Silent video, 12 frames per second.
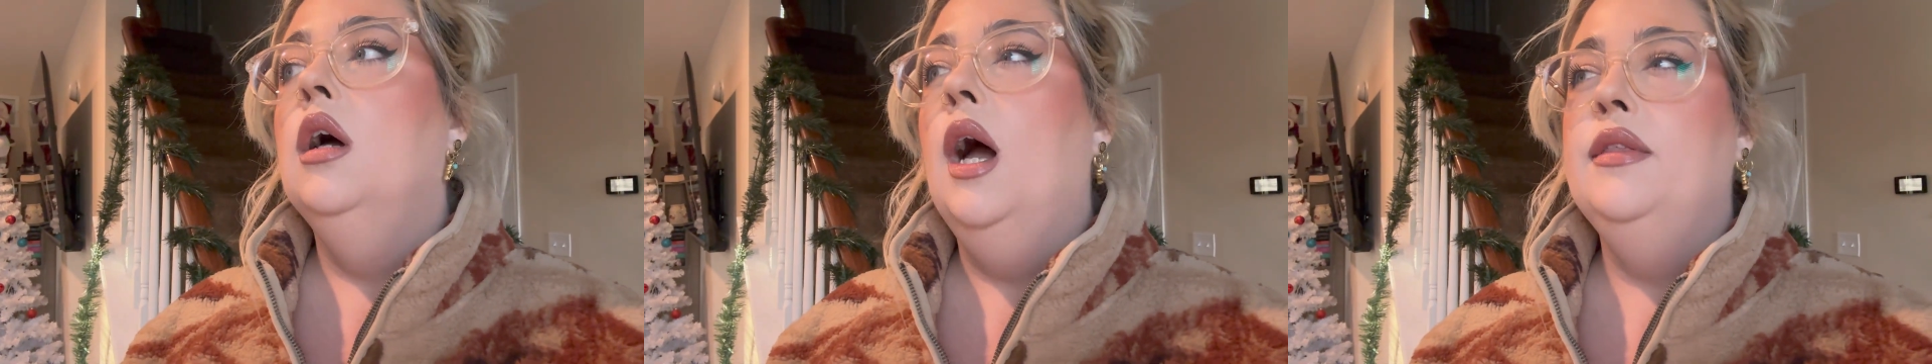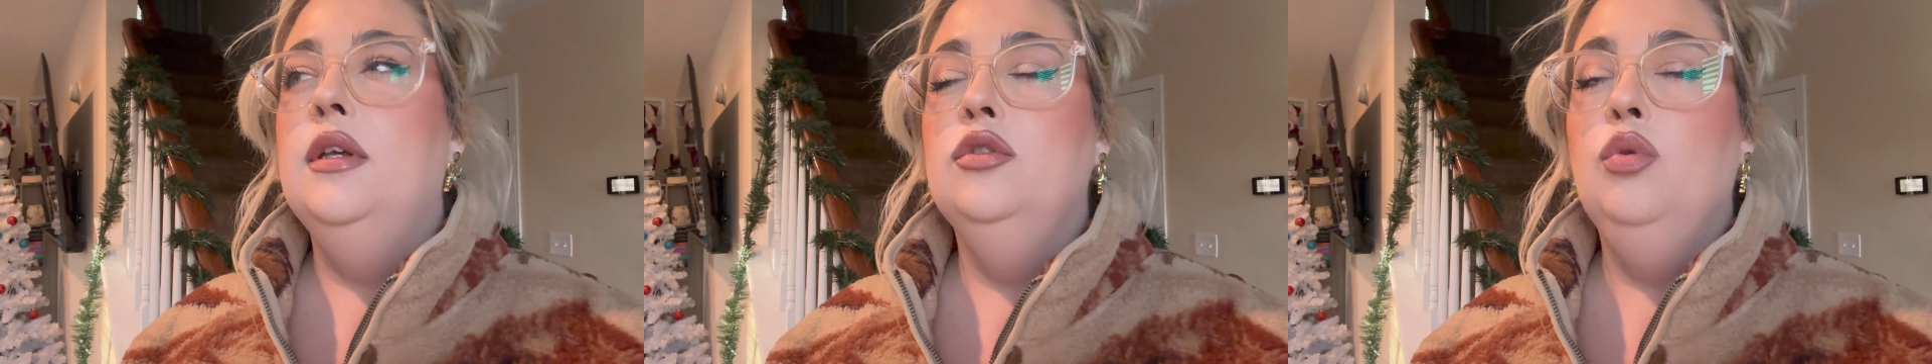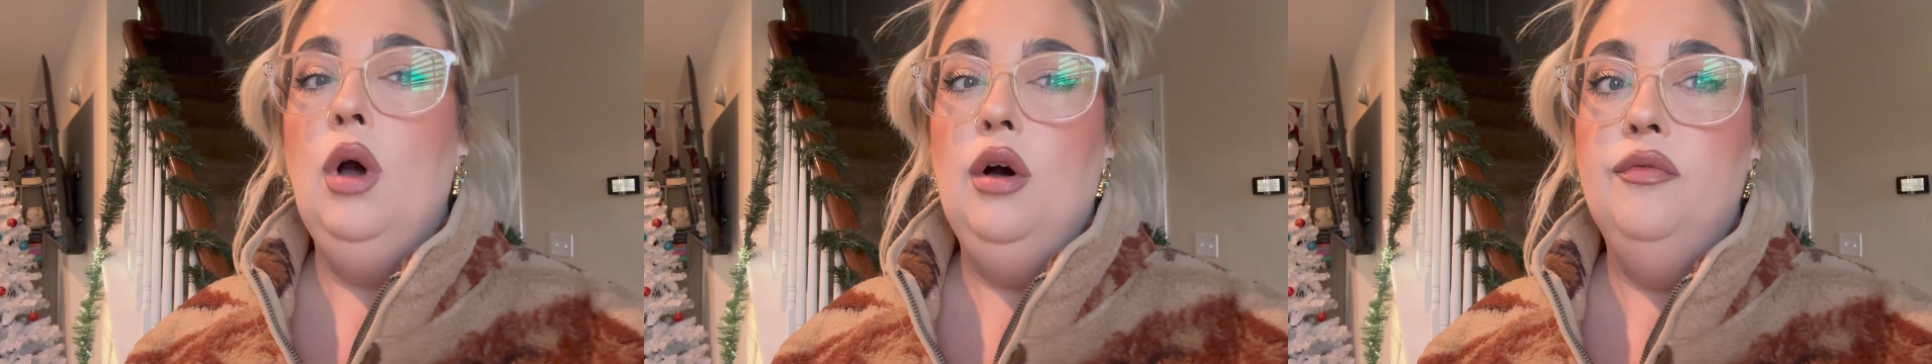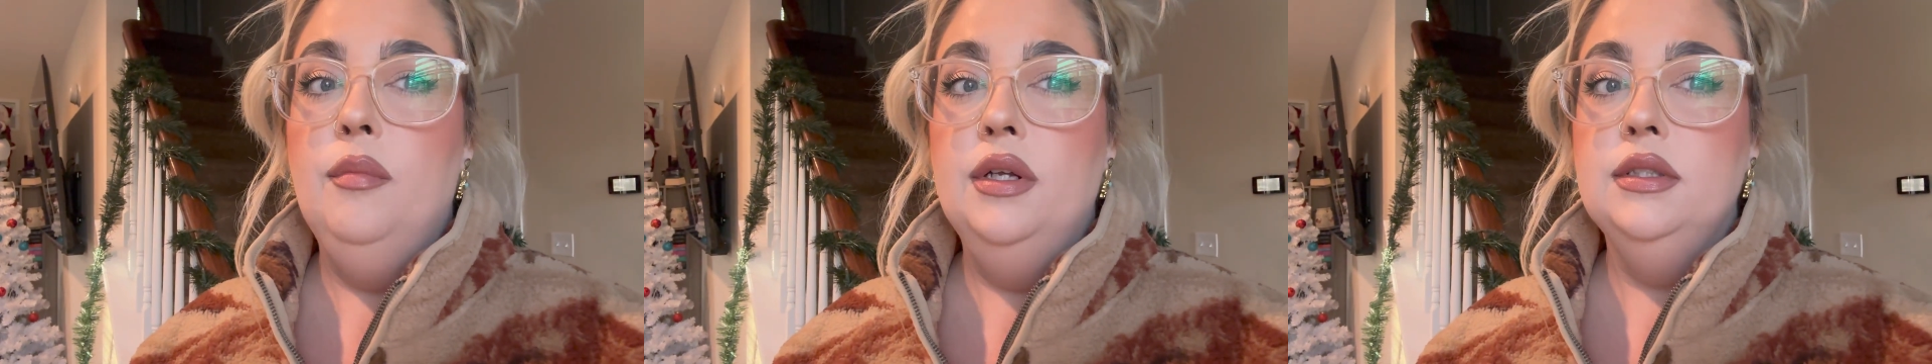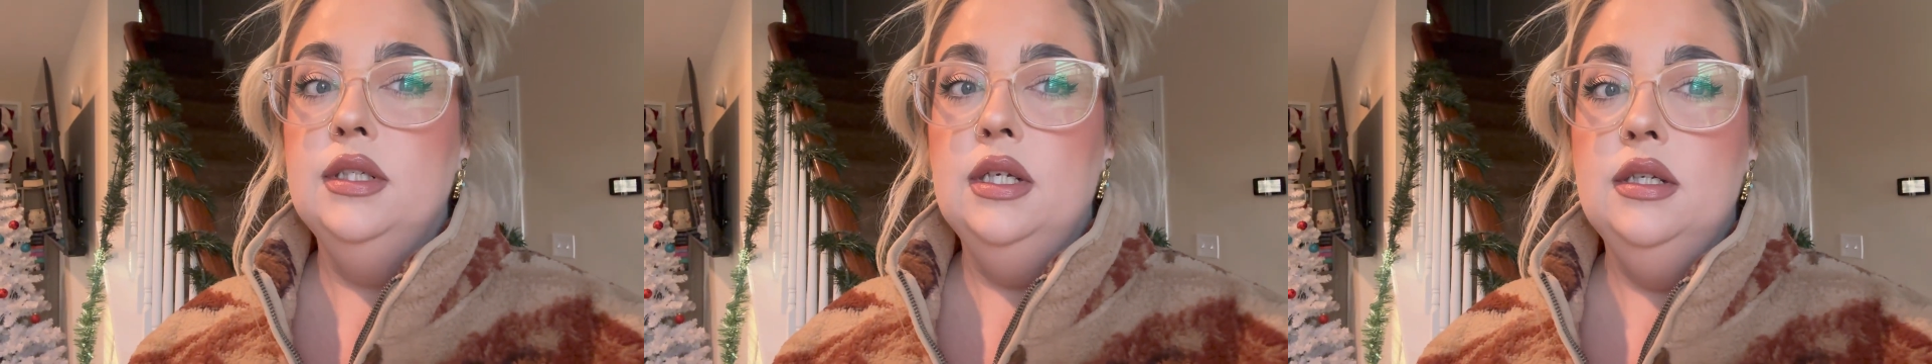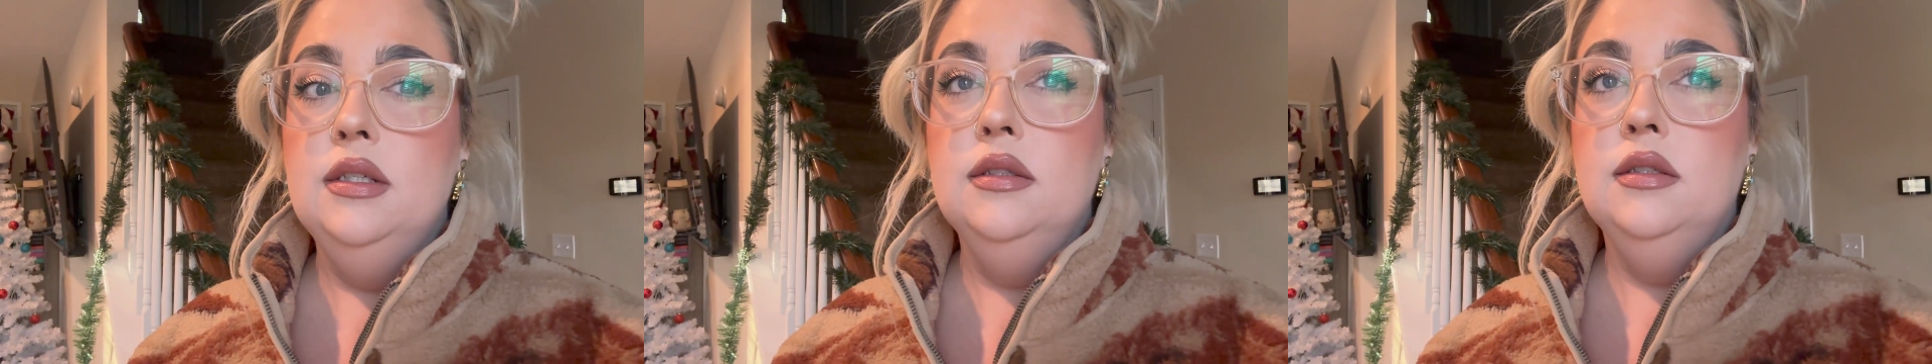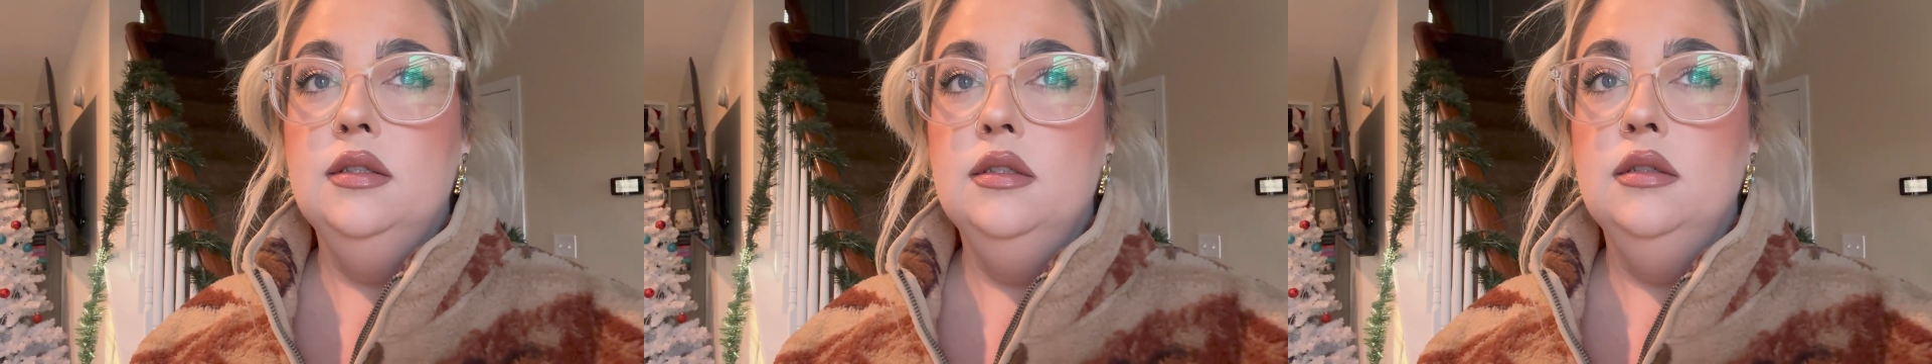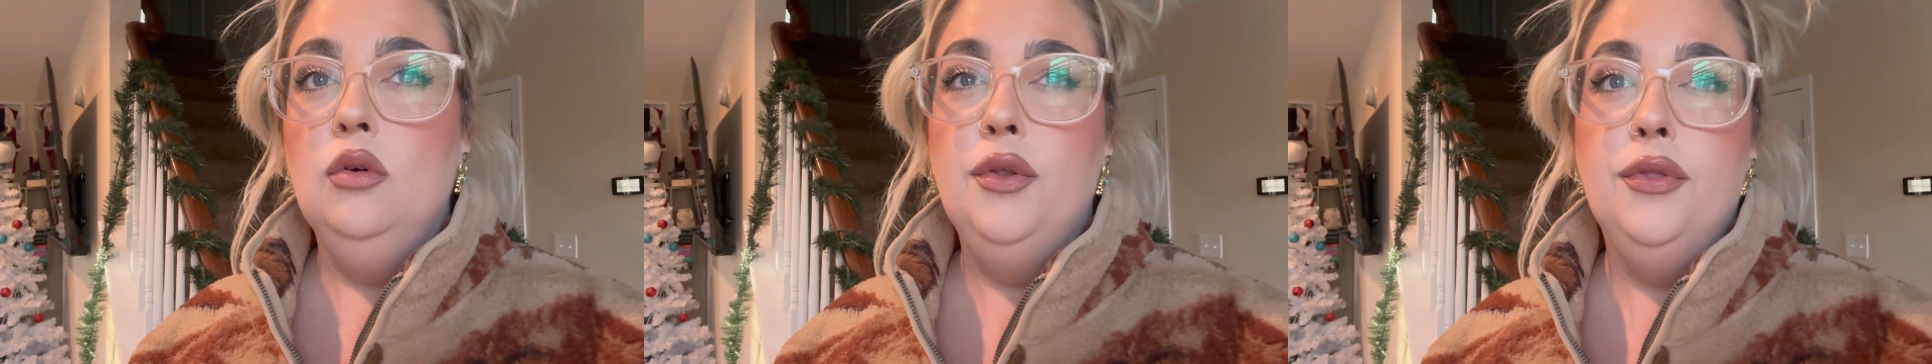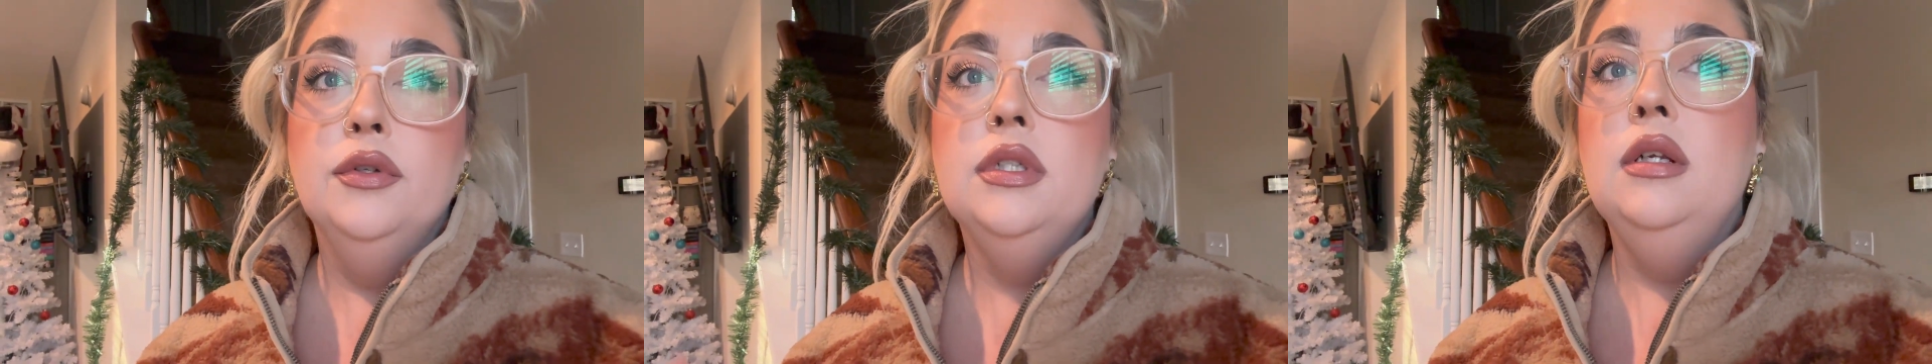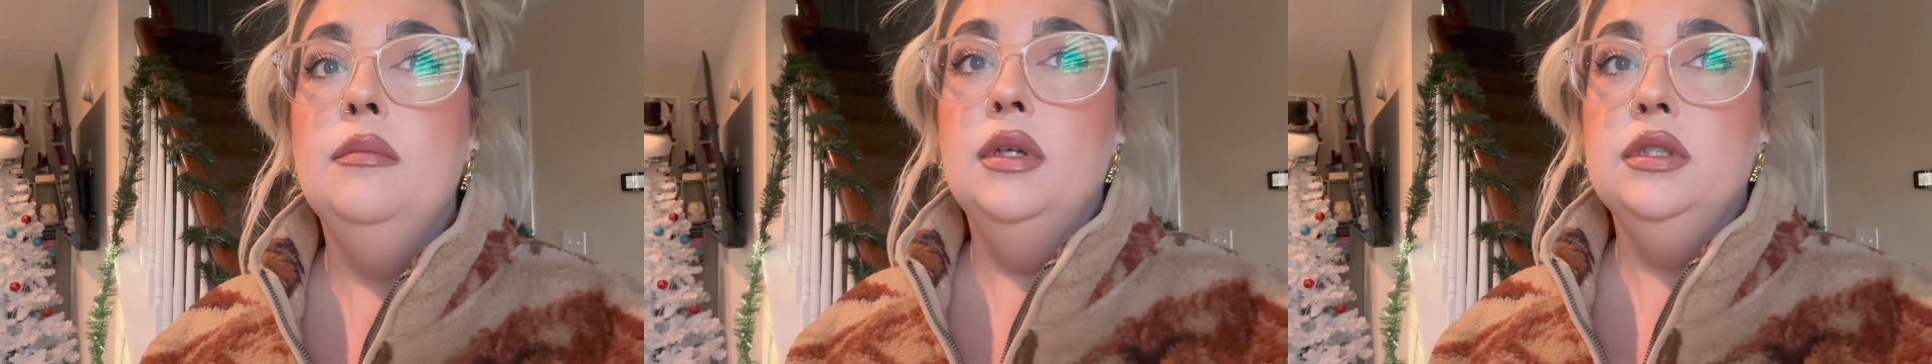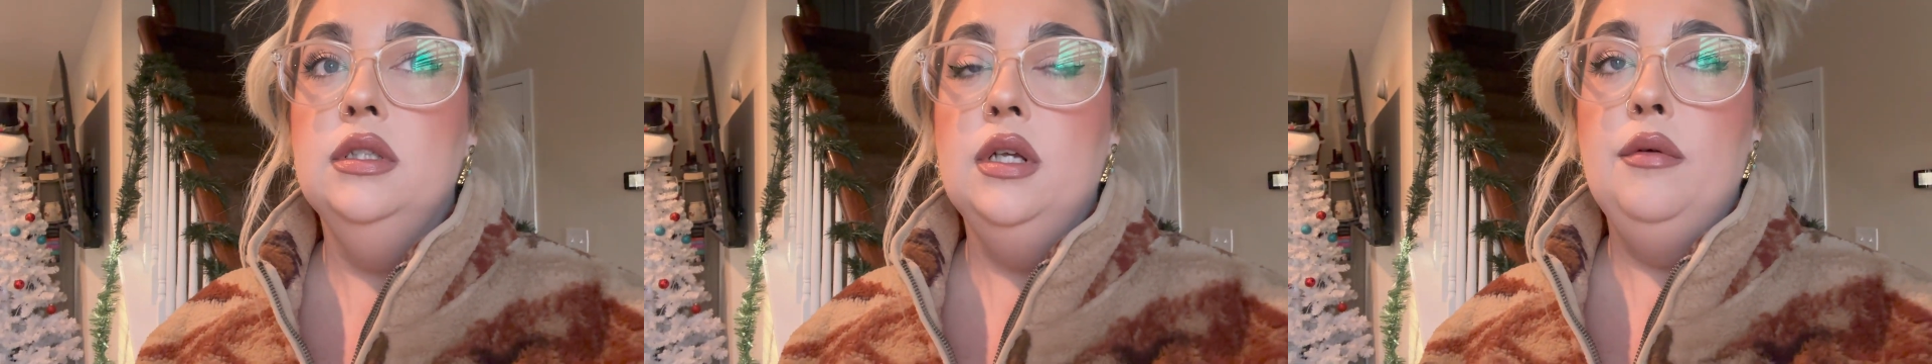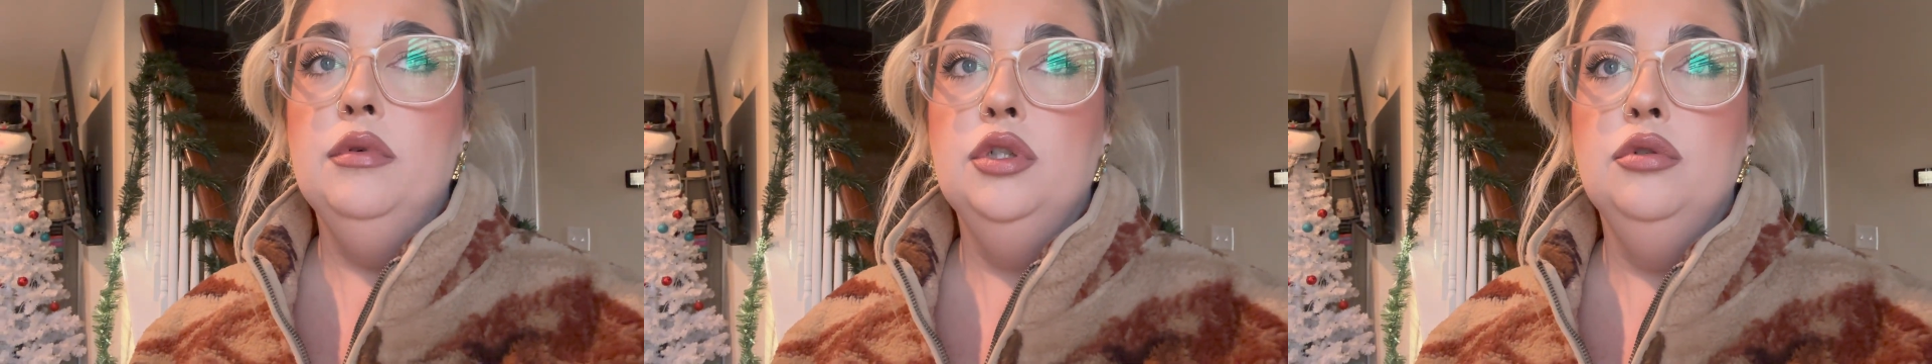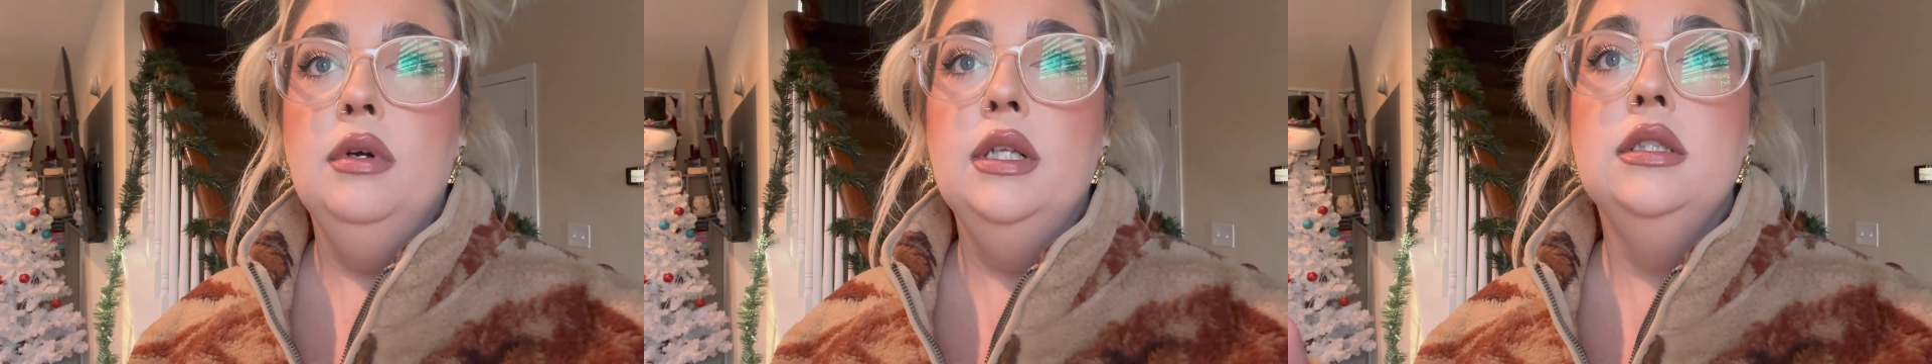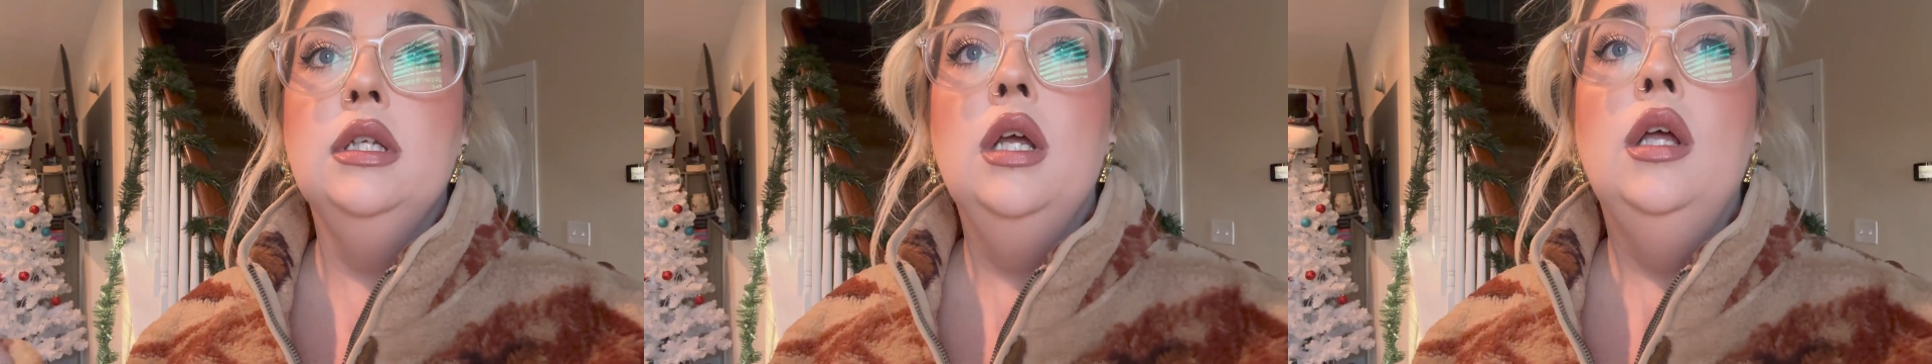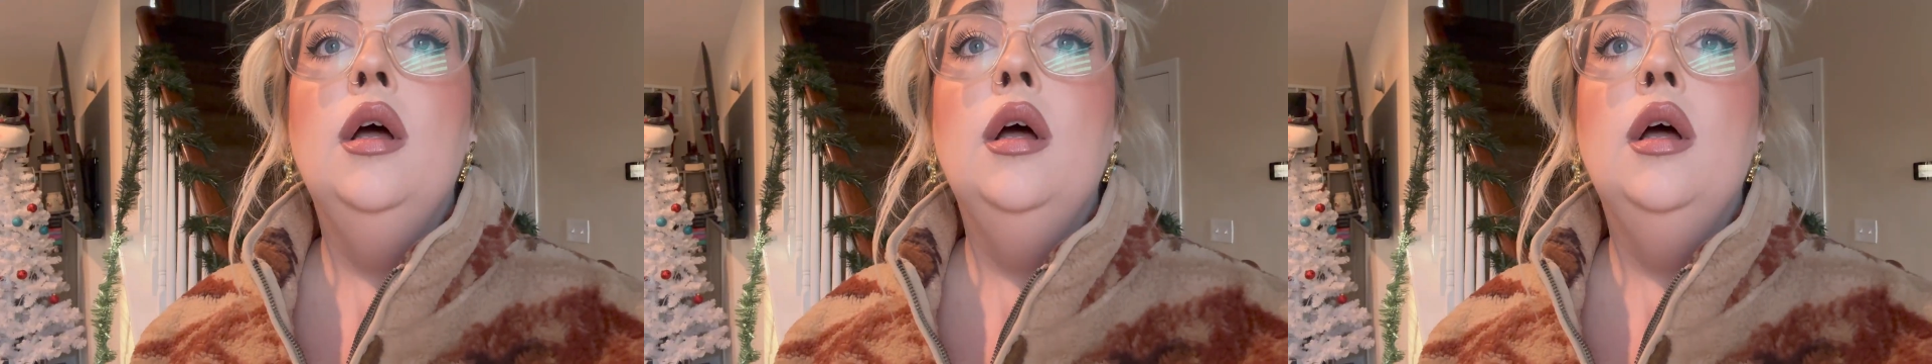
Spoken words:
I think 12 months is, or 13 months is Irish twins.